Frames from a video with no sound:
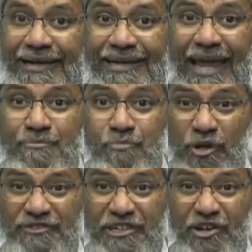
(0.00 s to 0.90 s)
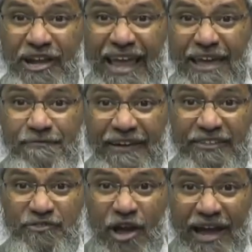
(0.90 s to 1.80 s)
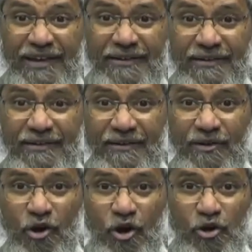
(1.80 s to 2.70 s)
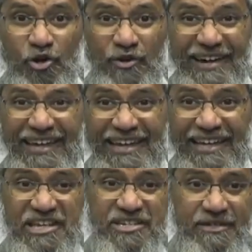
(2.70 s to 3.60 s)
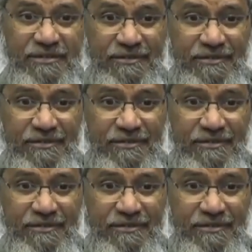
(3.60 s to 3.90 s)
10 books in your life, raise your hand. Or don't you understand English?